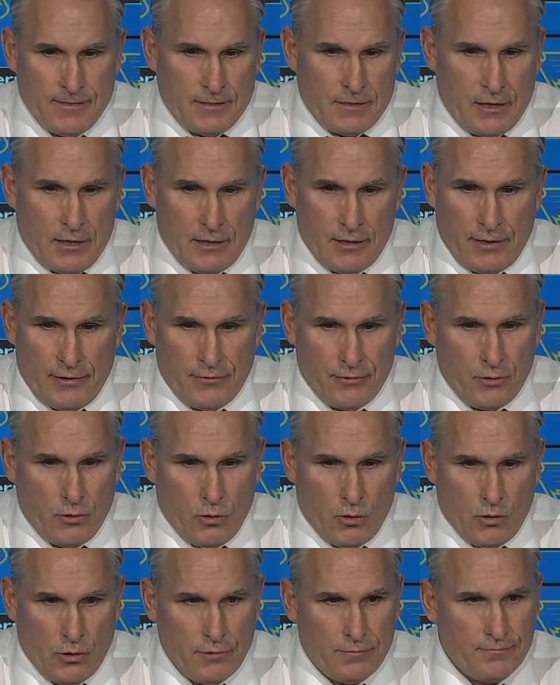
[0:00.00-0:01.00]
Got another
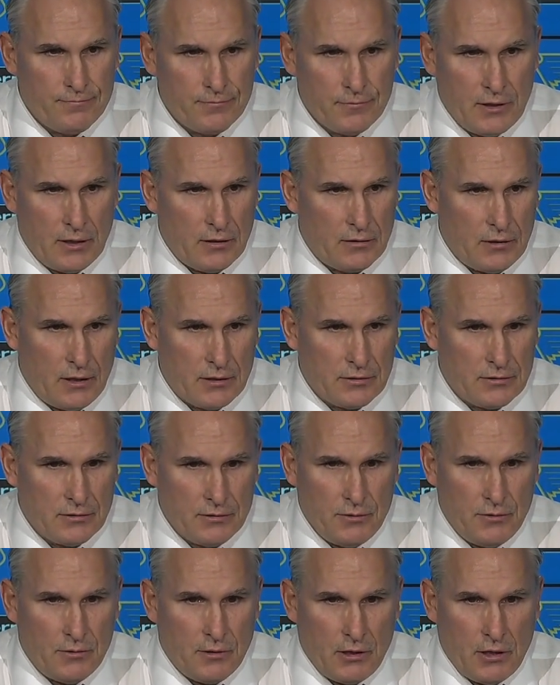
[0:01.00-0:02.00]
goal. They're
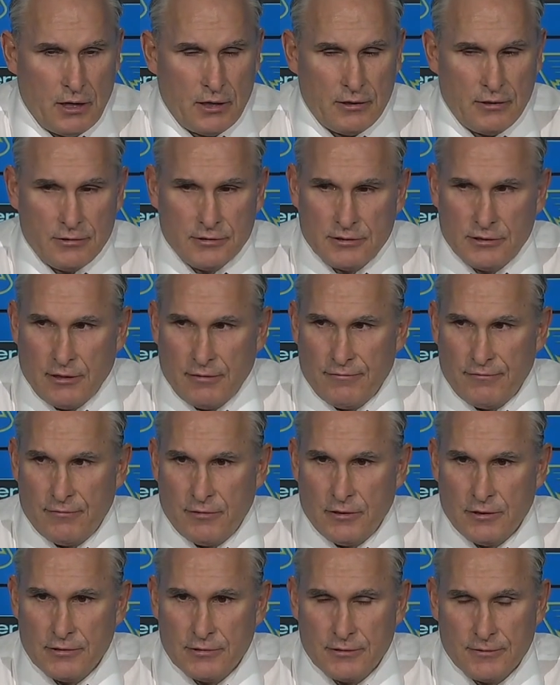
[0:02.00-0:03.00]
doing a lot of good stuff for
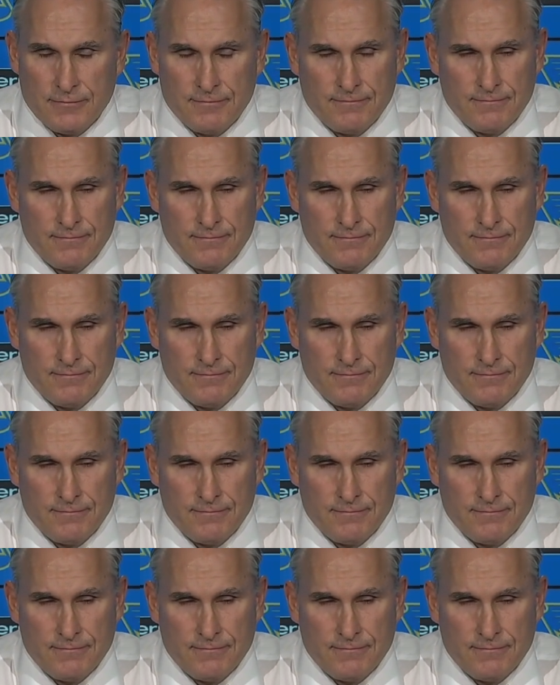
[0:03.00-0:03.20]
us.